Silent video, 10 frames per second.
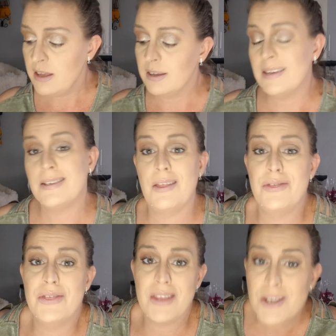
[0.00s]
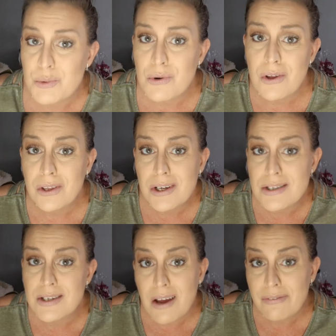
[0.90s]
because that's where all the
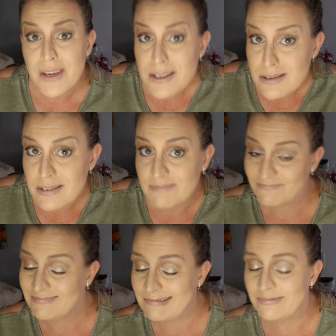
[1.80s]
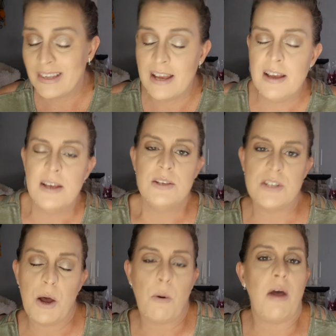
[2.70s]
good stuff is.
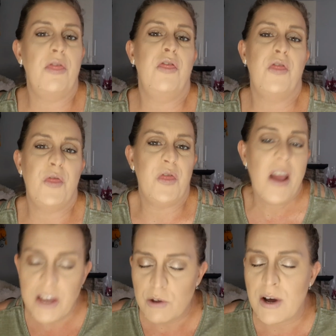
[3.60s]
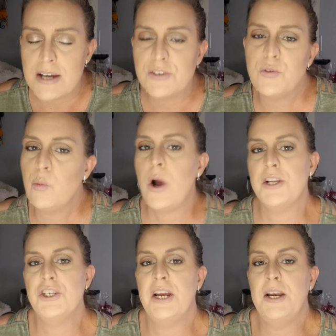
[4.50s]
So thank you guys for
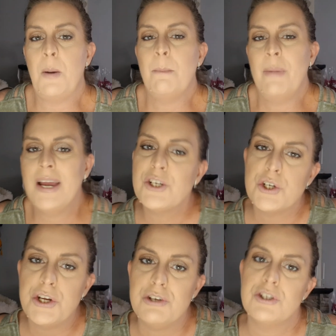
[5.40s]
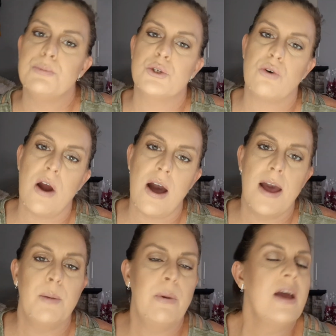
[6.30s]
watching. Make sure you
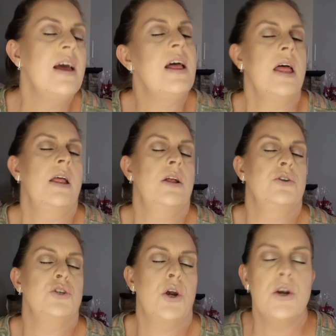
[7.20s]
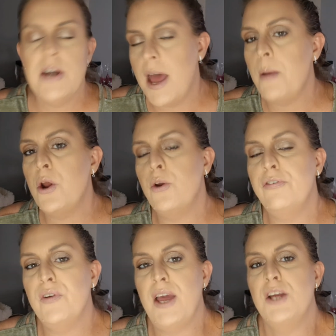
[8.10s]
subscribe, turn that
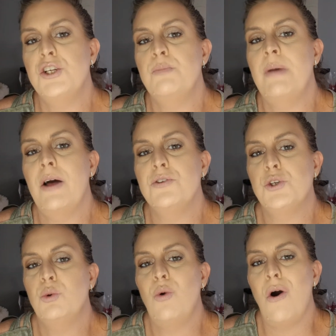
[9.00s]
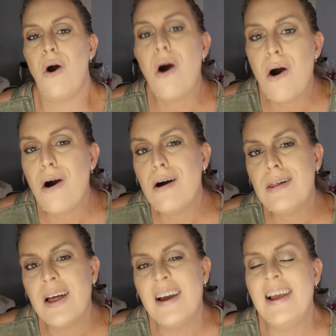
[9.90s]
notification bell to
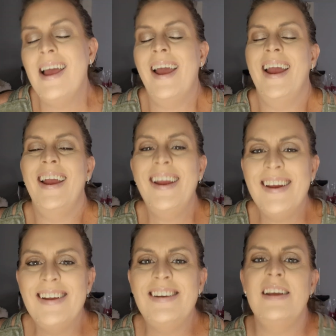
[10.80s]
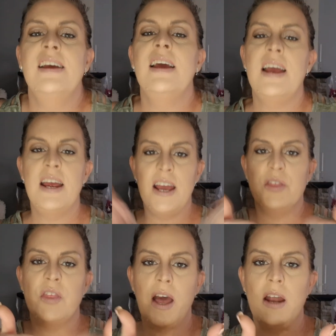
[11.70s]
all, and
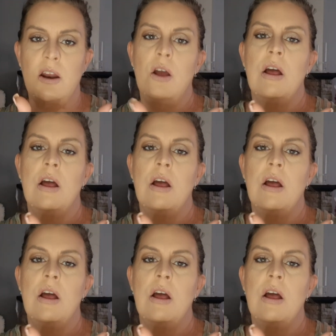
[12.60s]
hit that